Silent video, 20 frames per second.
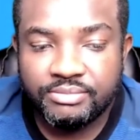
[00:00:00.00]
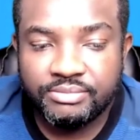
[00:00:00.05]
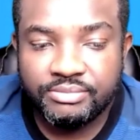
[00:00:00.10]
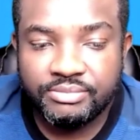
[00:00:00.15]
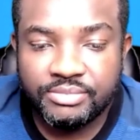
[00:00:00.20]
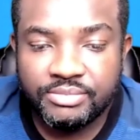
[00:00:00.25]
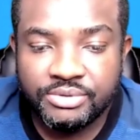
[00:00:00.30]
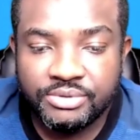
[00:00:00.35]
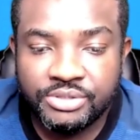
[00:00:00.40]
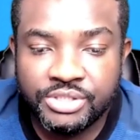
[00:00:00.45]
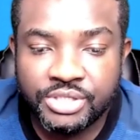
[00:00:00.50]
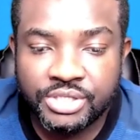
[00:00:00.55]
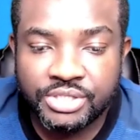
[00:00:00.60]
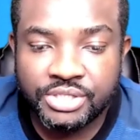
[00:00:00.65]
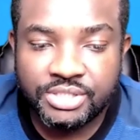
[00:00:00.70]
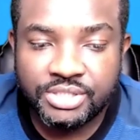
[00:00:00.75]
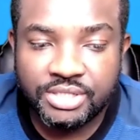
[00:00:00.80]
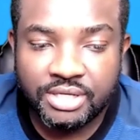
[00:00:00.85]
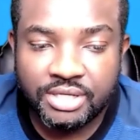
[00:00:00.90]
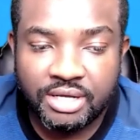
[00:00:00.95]
just
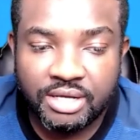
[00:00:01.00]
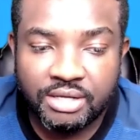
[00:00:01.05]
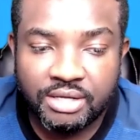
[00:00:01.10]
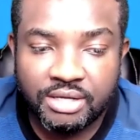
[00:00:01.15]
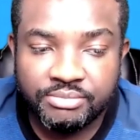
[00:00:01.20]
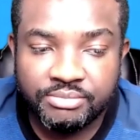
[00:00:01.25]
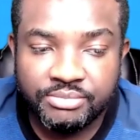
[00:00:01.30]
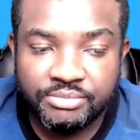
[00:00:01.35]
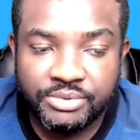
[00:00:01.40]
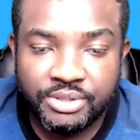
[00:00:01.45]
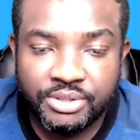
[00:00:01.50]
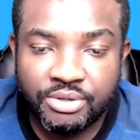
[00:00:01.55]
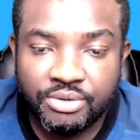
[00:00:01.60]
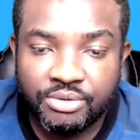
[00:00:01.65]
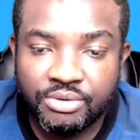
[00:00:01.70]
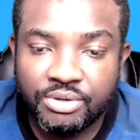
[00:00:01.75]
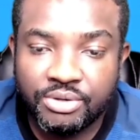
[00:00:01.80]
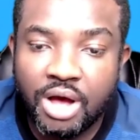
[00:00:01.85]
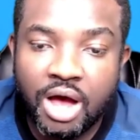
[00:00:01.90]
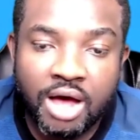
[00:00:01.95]

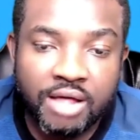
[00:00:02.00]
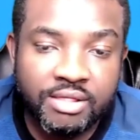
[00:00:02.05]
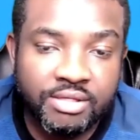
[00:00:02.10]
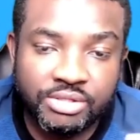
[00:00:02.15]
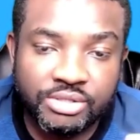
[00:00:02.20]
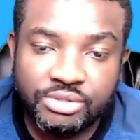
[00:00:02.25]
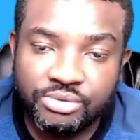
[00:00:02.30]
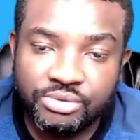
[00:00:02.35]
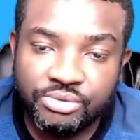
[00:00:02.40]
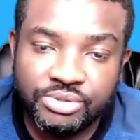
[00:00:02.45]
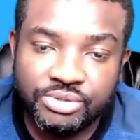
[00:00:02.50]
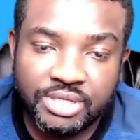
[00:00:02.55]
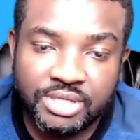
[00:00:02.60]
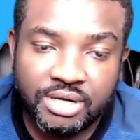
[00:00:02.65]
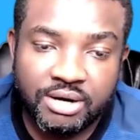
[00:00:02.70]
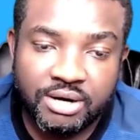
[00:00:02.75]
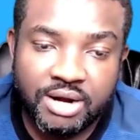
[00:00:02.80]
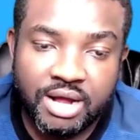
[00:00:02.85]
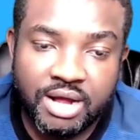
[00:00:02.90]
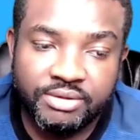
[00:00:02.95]
other tools that
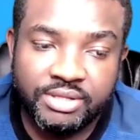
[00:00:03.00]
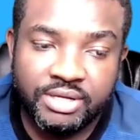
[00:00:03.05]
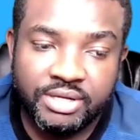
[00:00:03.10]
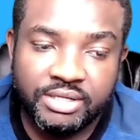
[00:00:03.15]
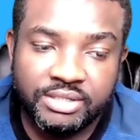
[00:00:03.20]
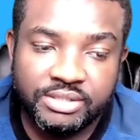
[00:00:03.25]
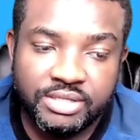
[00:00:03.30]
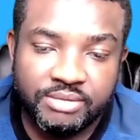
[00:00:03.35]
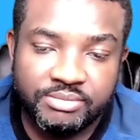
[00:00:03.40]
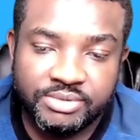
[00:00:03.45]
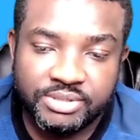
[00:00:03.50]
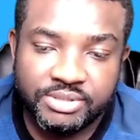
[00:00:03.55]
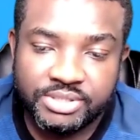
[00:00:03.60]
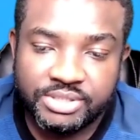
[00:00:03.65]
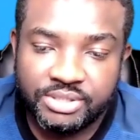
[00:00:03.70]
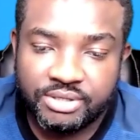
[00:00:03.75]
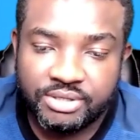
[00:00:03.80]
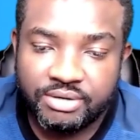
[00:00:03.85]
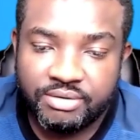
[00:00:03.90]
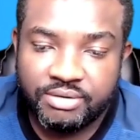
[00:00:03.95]
are out there in terms of
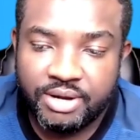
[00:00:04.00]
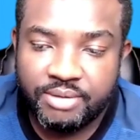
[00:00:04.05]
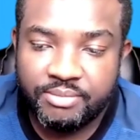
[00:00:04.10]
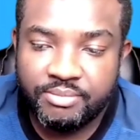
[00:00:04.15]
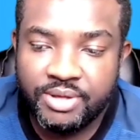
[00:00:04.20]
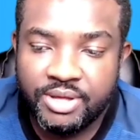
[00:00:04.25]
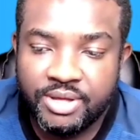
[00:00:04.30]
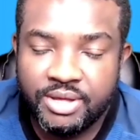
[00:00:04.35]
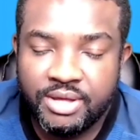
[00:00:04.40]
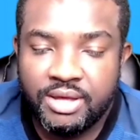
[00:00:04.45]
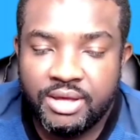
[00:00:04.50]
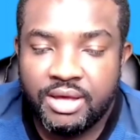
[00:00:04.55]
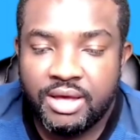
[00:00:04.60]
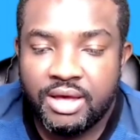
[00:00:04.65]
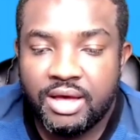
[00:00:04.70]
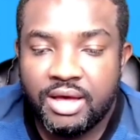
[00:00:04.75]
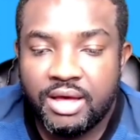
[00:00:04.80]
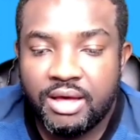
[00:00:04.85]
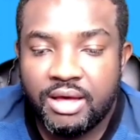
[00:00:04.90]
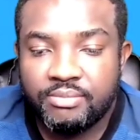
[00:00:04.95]
CRM.
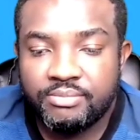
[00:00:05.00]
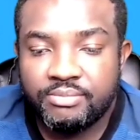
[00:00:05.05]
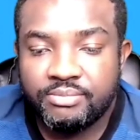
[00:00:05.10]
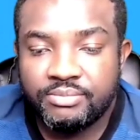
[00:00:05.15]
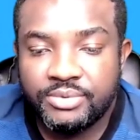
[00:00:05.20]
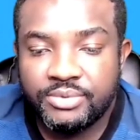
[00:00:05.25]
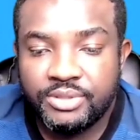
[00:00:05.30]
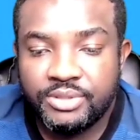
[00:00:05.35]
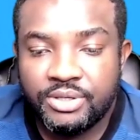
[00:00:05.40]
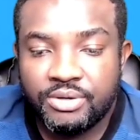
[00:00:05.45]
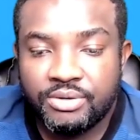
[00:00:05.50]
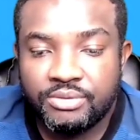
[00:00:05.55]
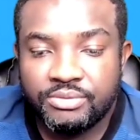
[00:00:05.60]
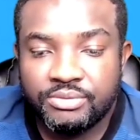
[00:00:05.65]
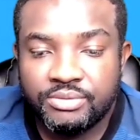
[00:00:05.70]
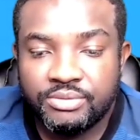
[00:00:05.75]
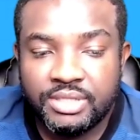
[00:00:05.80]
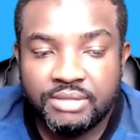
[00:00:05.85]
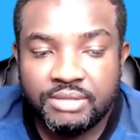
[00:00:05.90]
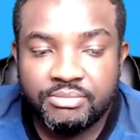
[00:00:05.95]

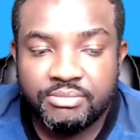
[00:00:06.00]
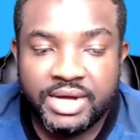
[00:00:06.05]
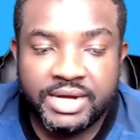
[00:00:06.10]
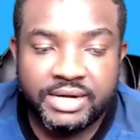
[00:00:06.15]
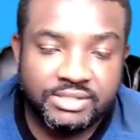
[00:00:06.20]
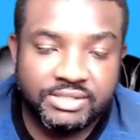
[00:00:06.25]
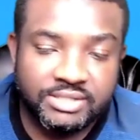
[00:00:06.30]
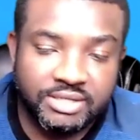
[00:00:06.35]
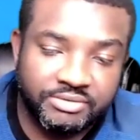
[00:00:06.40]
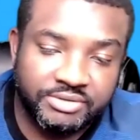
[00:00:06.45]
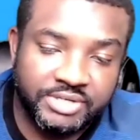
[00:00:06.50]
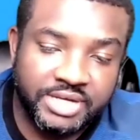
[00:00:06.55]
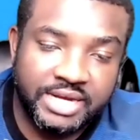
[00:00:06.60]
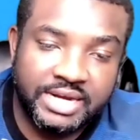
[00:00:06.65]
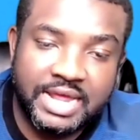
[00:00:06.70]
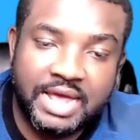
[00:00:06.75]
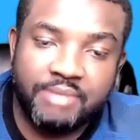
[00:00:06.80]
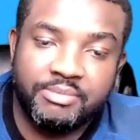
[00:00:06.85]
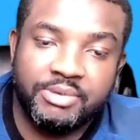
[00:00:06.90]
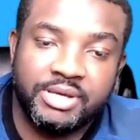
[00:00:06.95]
The Microsoft
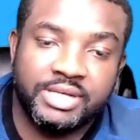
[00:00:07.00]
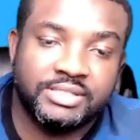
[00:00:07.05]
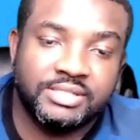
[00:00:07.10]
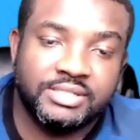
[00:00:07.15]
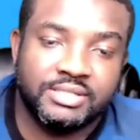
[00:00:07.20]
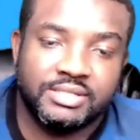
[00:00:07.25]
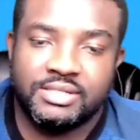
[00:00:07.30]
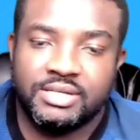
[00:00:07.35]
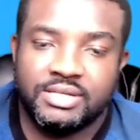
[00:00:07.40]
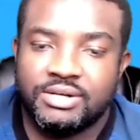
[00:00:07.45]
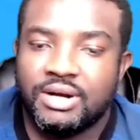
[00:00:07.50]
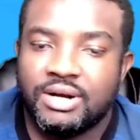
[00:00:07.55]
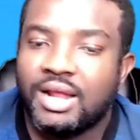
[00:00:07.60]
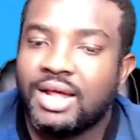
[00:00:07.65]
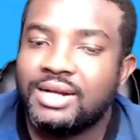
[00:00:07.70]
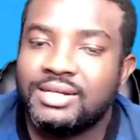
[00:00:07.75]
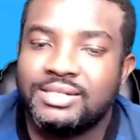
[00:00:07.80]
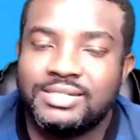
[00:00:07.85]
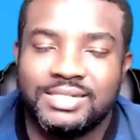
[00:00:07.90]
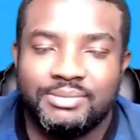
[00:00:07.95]
Dynamics. There are a lot
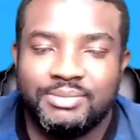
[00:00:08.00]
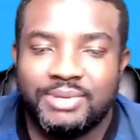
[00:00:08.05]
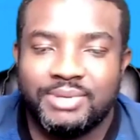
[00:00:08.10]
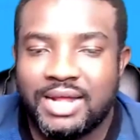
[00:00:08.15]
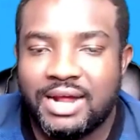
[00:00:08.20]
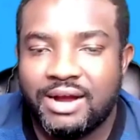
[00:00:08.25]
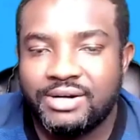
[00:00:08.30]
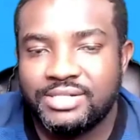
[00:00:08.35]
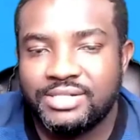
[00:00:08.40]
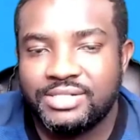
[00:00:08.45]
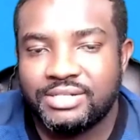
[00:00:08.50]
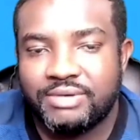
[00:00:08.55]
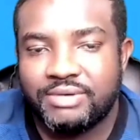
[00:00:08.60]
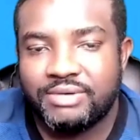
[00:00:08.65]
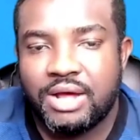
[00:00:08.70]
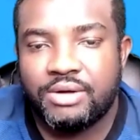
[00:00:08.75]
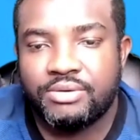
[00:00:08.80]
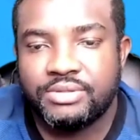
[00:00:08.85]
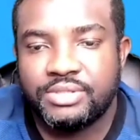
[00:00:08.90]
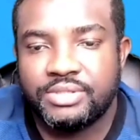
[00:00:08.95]
of similarities
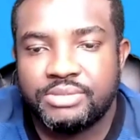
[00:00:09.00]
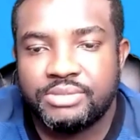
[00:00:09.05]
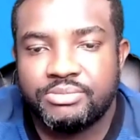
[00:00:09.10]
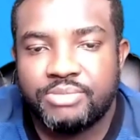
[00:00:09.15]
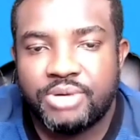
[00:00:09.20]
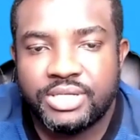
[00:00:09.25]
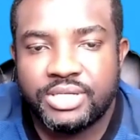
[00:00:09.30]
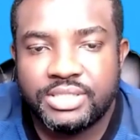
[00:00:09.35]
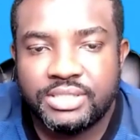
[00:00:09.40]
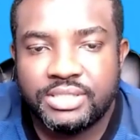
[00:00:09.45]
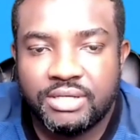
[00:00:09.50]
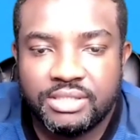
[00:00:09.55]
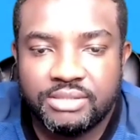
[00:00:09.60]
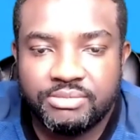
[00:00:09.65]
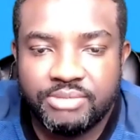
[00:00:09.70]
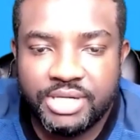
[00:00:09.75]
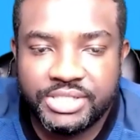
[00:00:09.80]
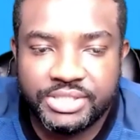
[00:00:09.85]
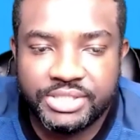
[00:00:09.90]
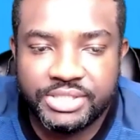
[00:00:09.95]
around these marketing
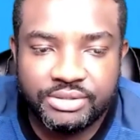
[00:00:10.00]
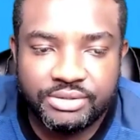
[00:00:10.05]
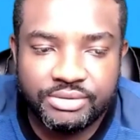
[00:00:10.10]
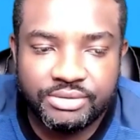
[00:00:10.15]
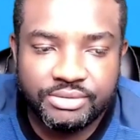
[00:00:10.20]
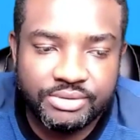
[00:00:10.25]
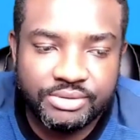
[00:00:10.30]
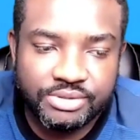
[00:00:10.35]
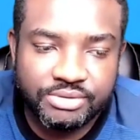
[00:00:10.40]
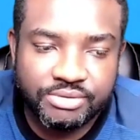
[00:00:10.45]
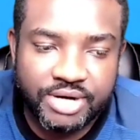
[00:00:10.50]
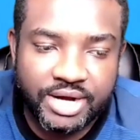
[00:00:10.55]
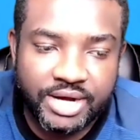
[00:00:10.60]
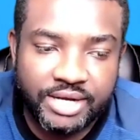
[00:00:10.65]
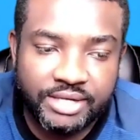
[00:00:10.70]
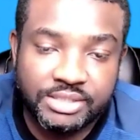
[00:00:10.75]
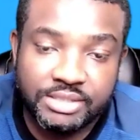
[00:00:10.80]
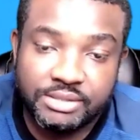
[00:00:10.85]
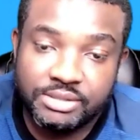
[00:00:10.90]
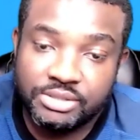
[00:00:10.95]
automation tools, right?
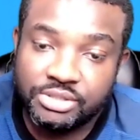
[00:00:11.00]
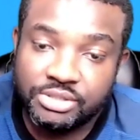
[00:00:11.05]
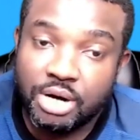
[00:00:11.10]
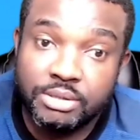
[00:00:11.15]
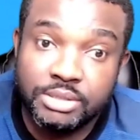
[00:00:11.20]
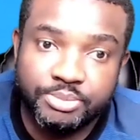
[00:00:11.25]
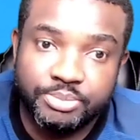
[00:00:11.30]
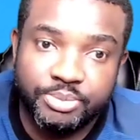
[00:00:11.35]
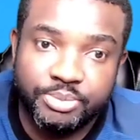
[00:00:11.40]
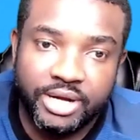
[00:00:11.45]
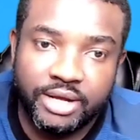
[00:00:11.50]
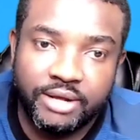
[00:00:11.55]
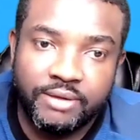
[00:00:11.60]
SharpSpring,